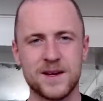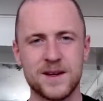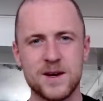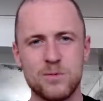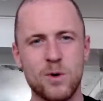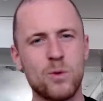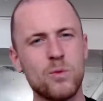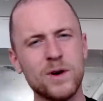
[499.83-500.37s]

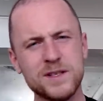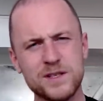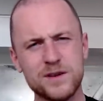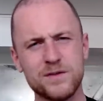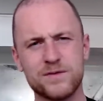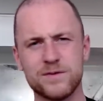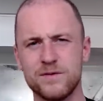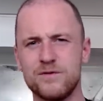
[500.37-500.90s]
well, once
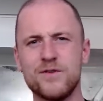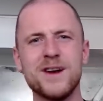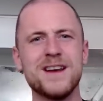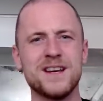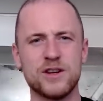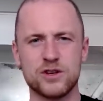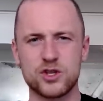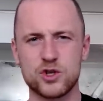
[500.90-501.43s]
you've written
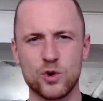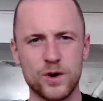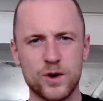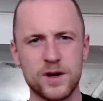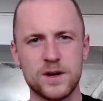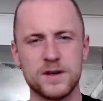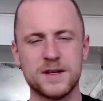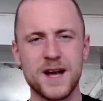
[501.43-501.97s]
your
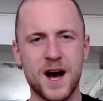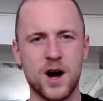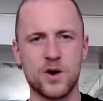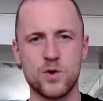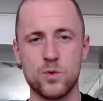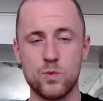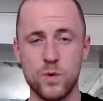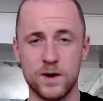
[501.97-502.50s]
story
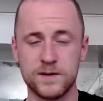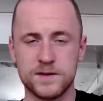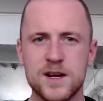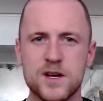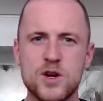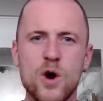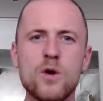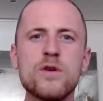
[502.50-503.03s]
down once,
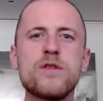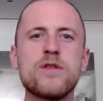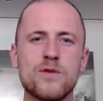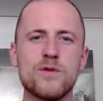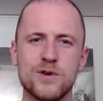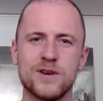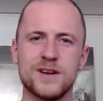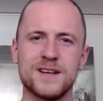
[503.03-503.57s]
go
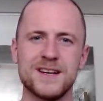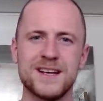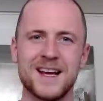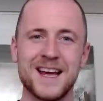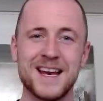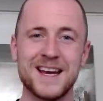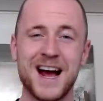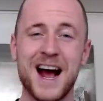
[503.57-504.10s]
through it
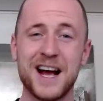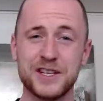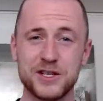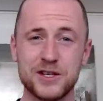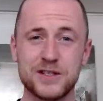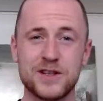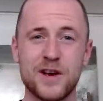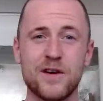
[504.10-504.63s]
and ask
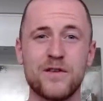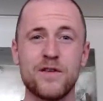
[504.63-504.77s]
yourself